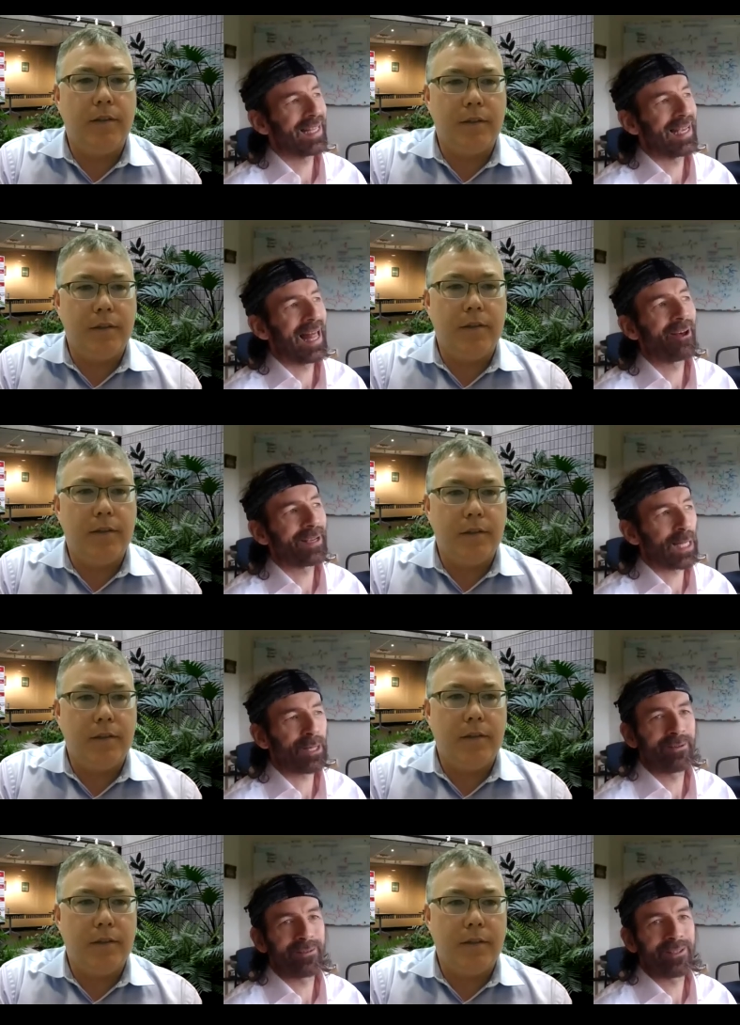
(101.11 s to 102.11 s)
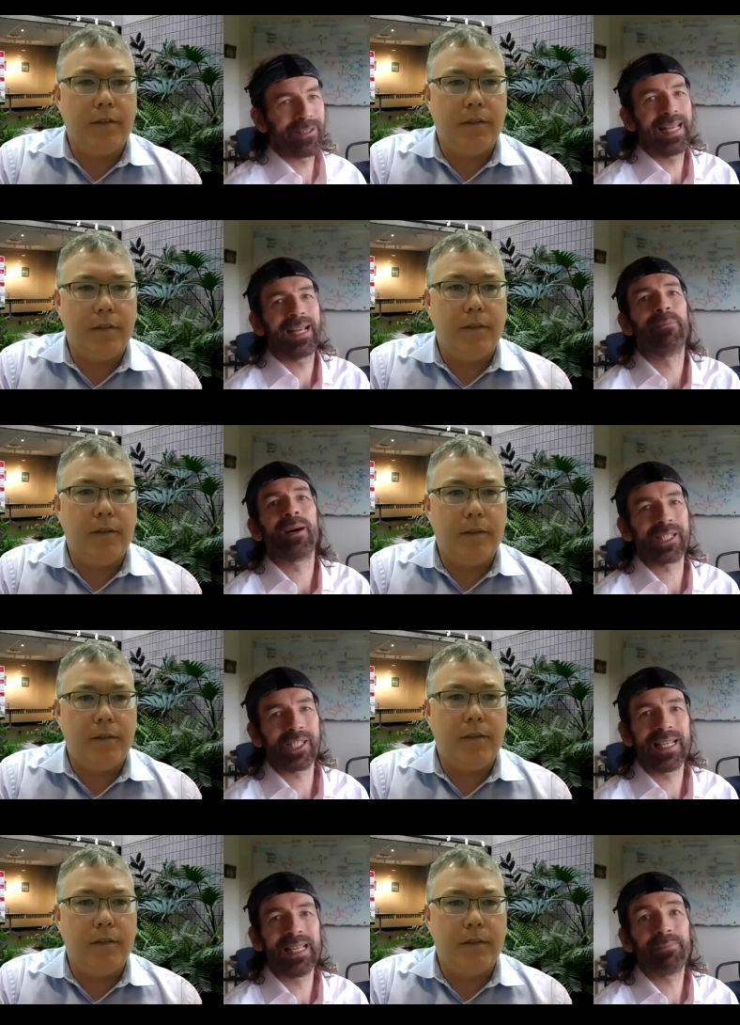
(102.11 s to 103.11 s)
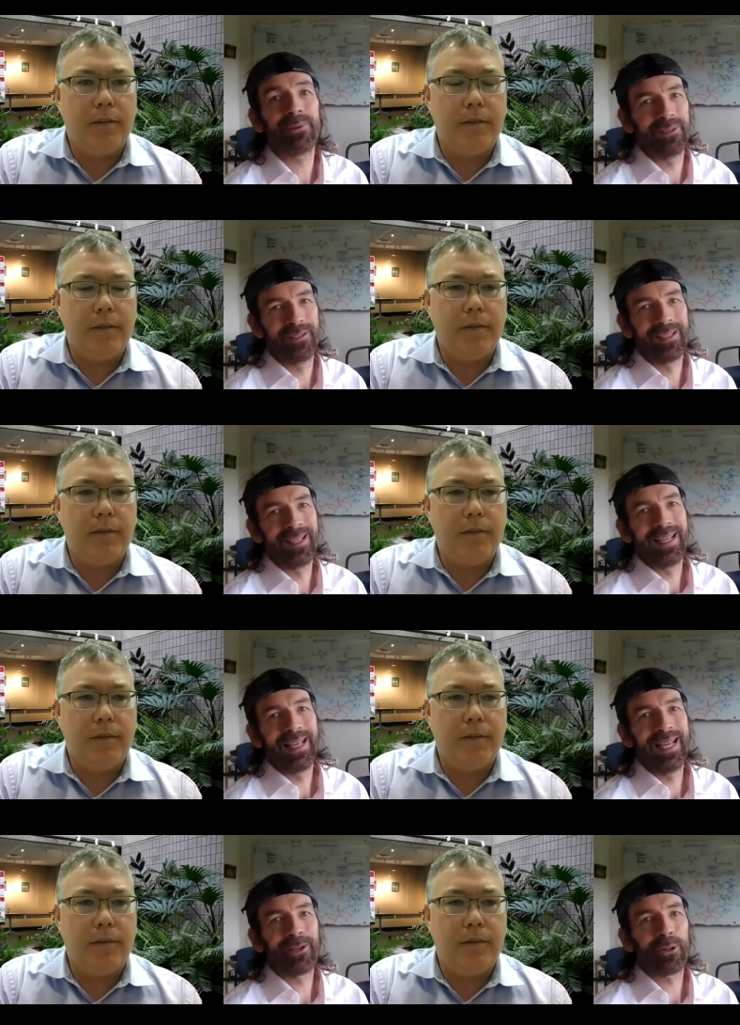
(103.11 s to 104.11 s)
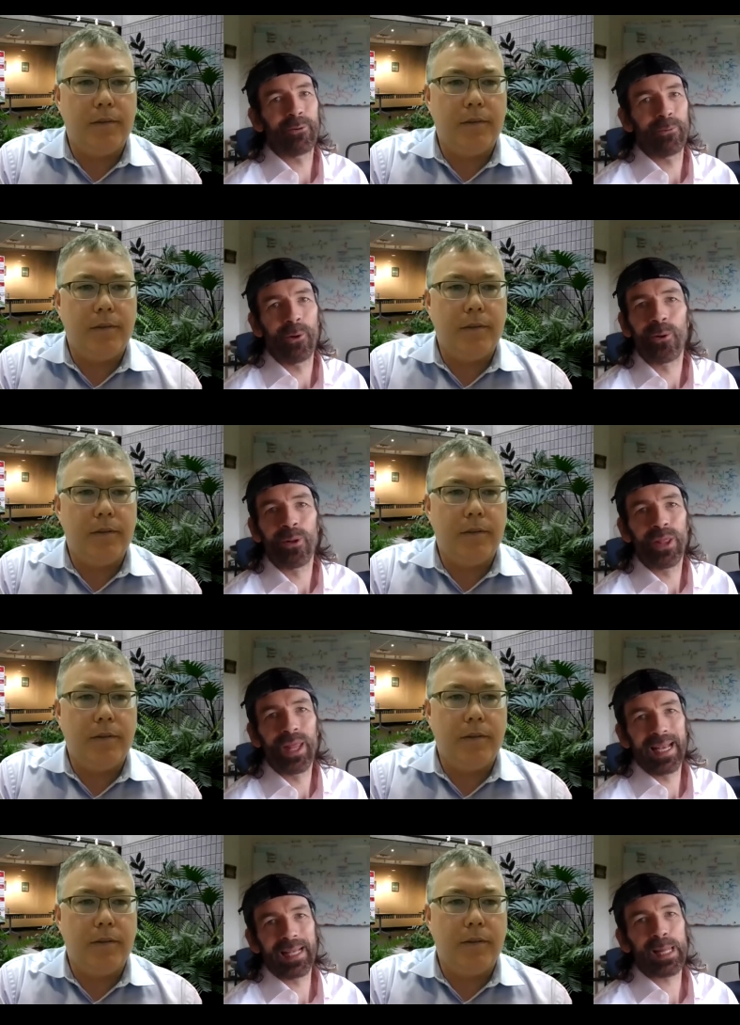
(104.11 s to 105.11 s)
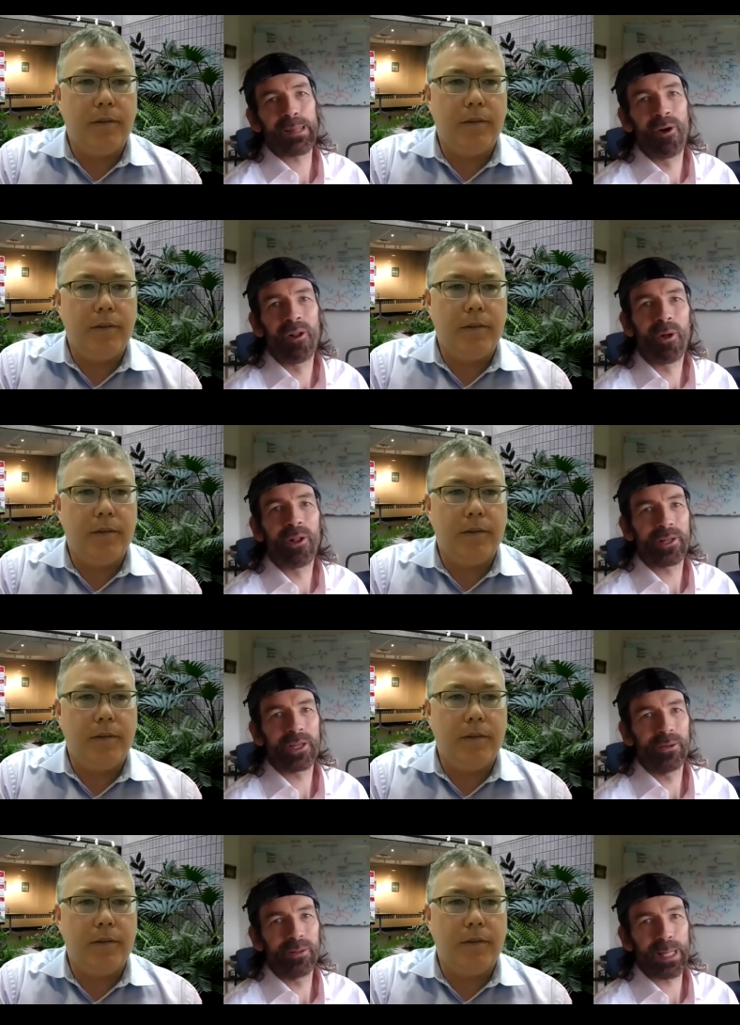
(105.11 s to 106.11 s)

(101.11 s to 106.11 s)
Speaker 1: that allowed us to, to dig much deeper into the role that small molecules